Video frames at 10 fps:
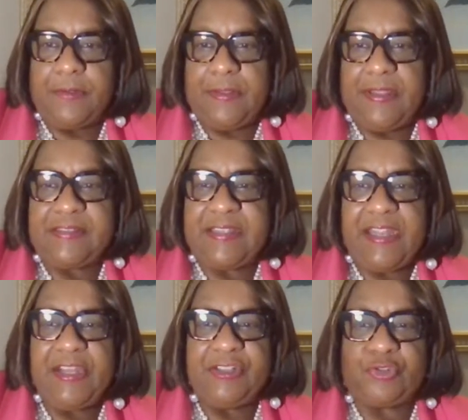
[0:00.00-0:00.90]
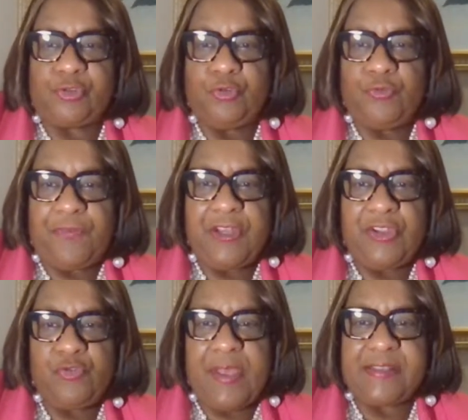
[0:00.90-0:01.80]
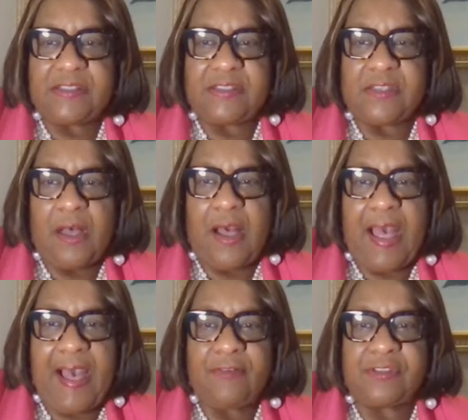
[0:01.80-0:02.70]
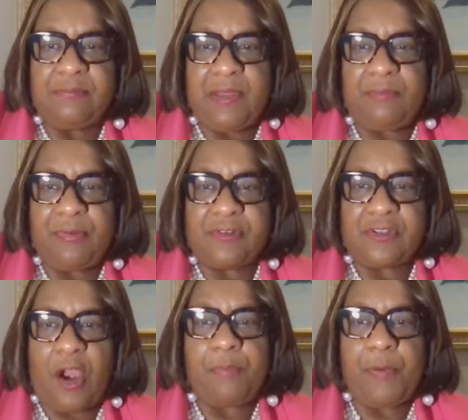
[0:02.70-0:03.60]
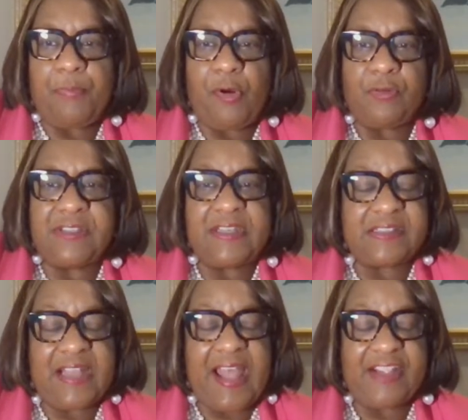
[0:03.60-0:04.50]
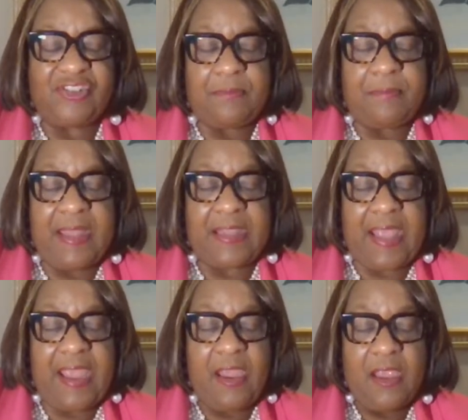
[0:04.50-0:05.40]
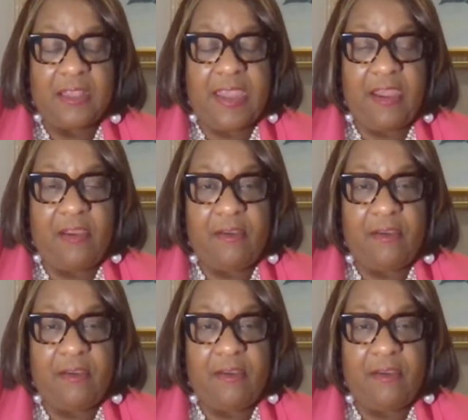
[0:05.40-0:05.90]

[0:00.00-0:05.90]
Is it any truth in the U.S. House members are proposing to slash the Medicare care?